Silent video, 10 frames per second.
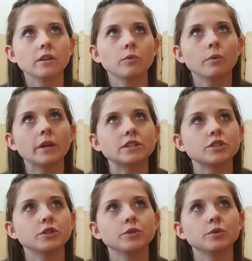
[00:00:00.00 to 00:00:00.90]
we went
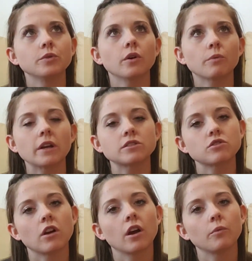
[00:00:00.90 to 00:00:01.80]
to a
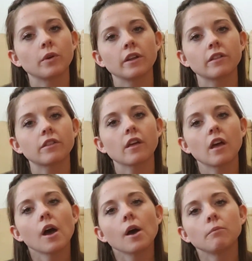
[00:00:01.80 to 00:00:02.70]
restaurant with
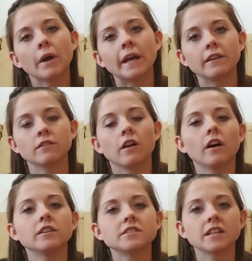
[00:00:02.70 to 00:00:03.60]
my
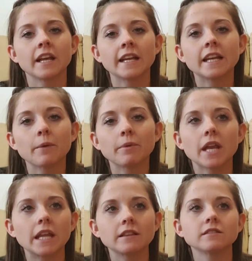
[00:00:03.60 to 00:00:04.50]
in-laws, and I ended up
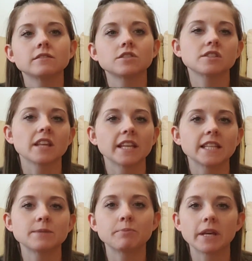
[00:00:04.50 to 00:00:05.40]
getting just like
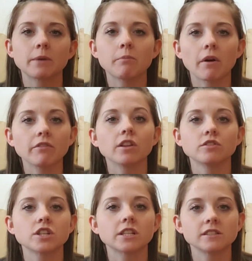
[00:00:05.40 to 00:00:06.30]
this big buffalo
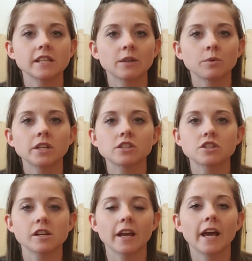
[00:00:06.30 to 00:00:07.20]
chicken
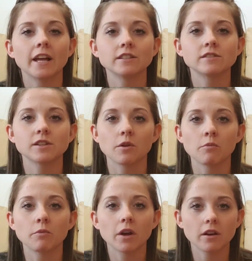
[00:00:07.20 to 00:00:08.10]
sandwich and
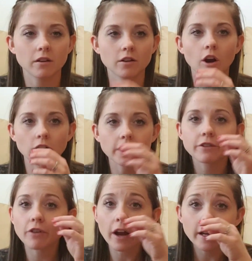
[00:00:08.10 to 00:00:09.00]
some garlic
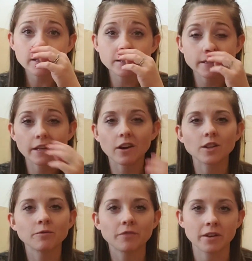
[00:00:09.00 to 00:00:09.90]
fries. They call
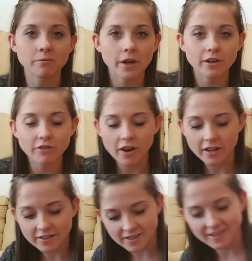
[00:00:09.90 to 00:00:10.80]
them vampire
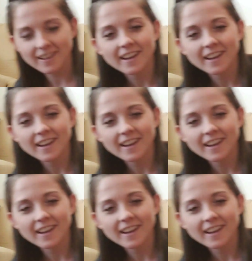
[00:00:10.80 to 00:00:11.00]
fries.